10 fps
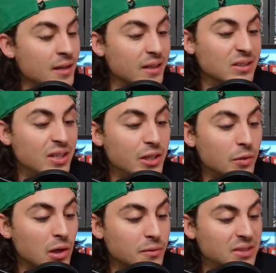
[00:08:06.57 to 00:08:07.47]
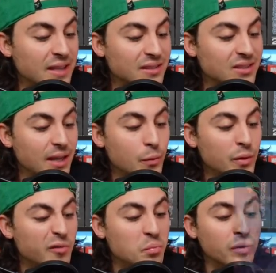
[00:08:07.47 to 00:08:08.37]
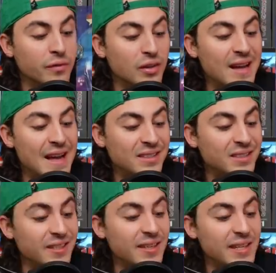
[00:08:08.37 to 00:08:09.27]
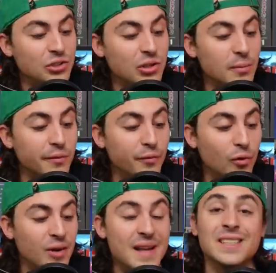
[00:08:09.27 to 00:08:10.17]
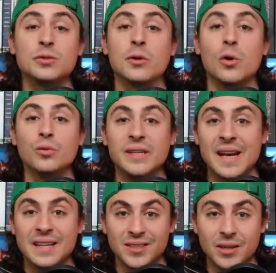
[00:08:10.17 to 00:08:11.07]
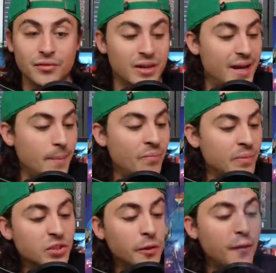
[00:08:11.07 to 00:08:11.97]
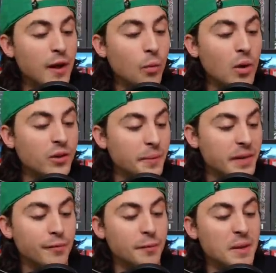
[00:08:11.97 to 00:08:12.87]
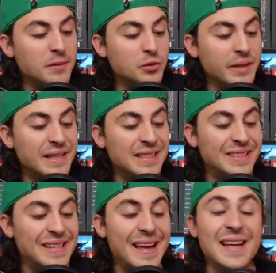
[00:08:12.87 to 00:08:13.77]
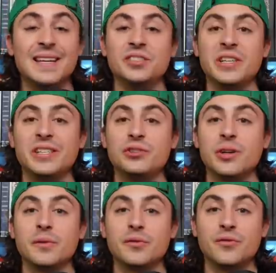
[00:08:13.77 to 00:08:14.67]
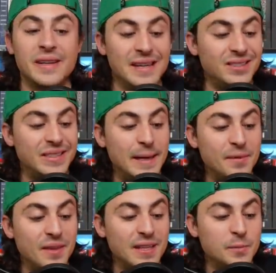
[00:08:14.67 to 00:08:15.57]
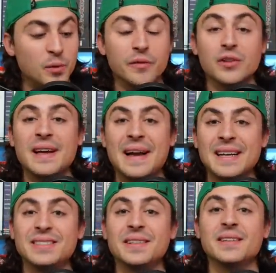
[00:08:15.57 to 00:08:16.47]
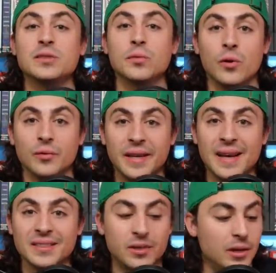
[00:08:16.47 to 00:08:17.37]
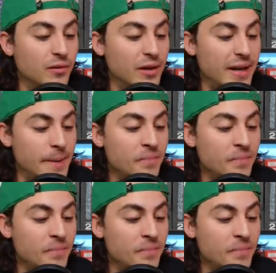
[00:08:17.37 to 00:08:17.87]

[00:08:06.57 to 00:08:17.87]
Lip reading: Continuing on with Second Sight, we have Book of Lyaxia, issue number 4, and this one only has a cover A. So the final one coming out from them this week is The Edge, issue number 3, and same thing as Book of Lyaxia, this one only has a cover A.